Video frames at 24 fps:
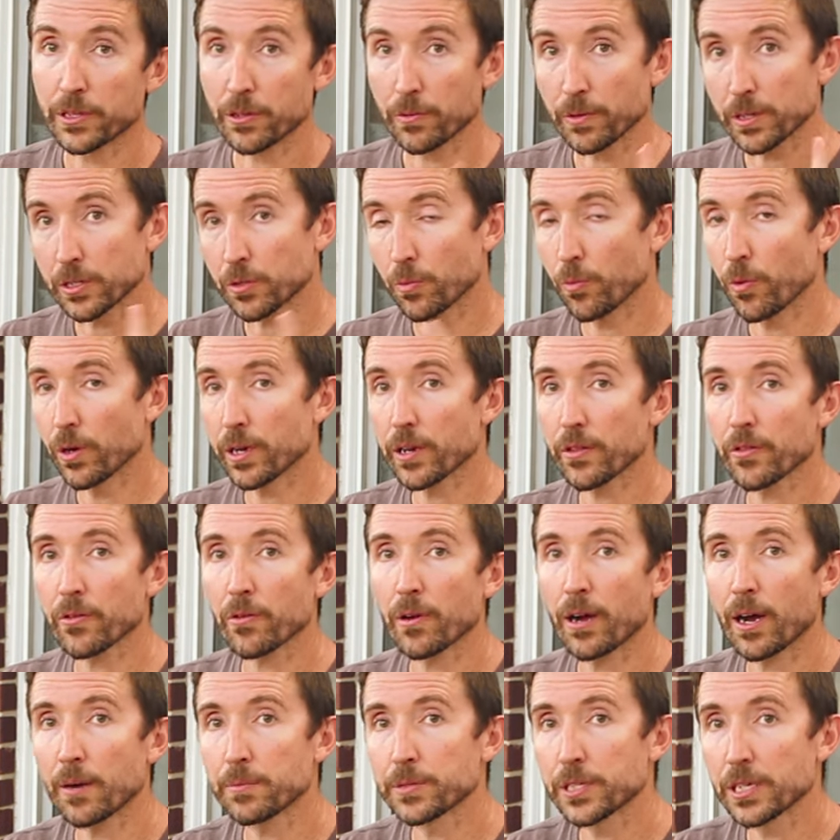but there is one
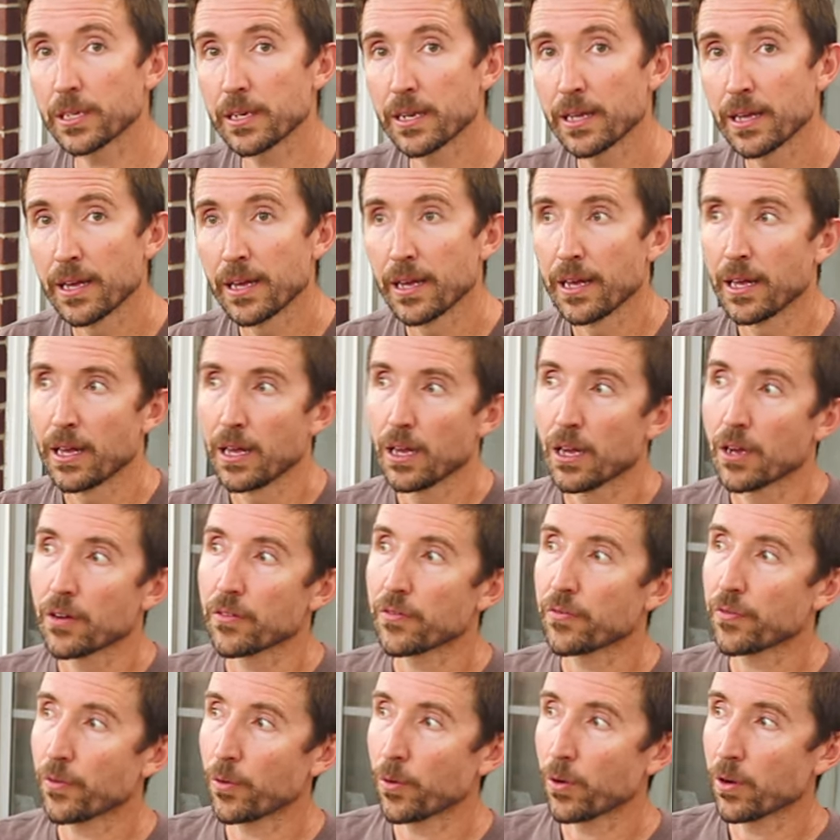other option
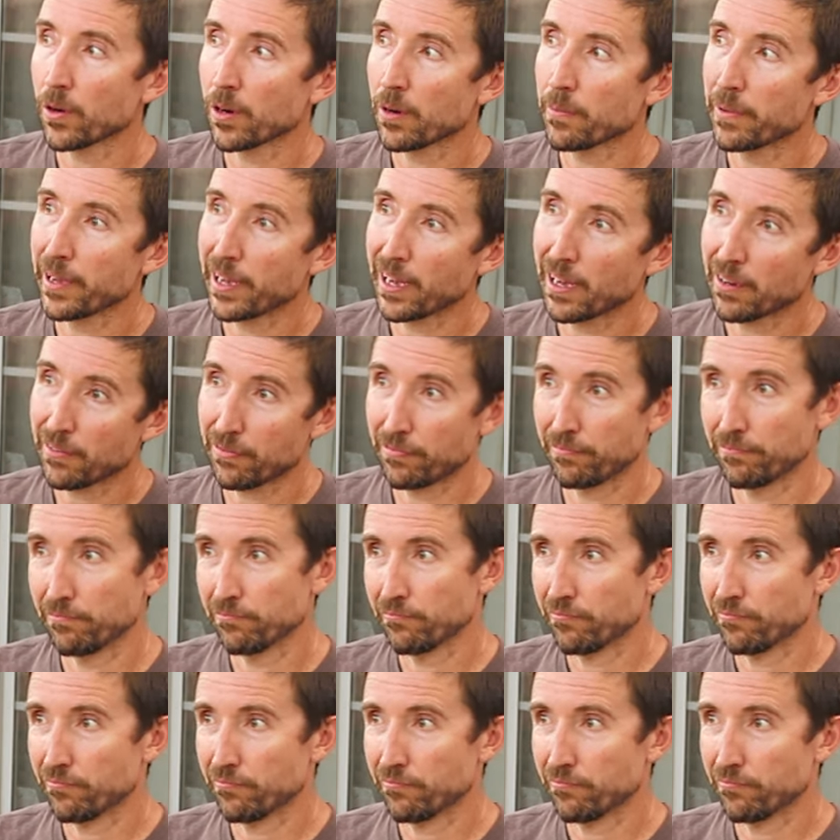for about,